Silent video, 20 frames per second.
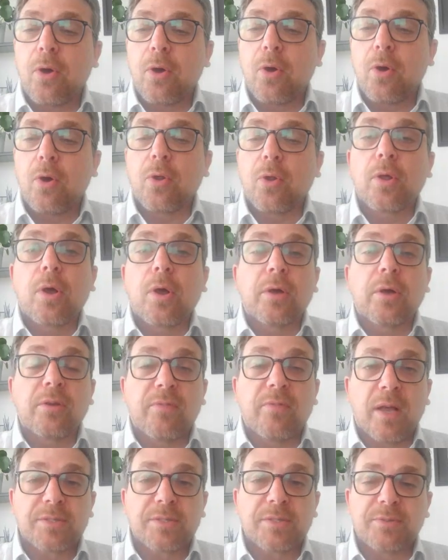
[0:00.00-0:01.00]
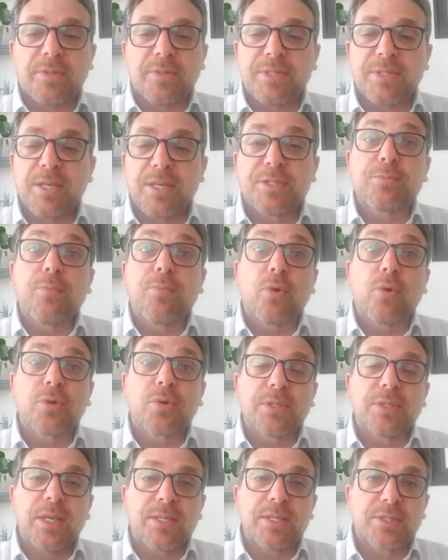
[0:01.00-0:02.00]
all cardiovascular diseases,
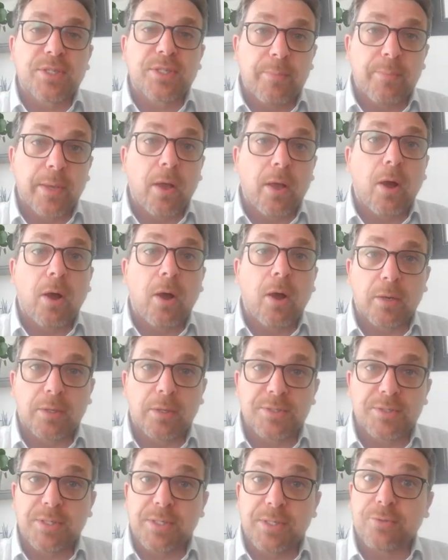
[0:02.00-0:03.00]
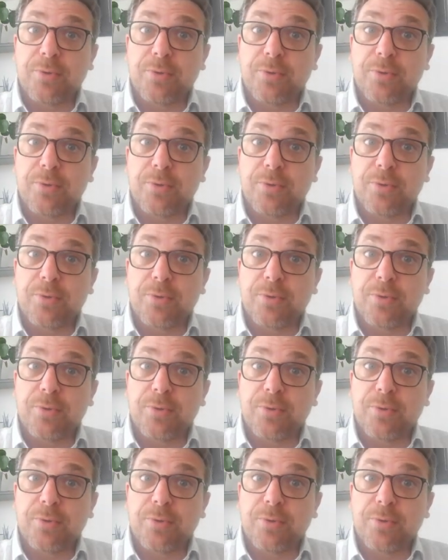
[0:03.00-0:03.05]
mostly ischemic heart disease.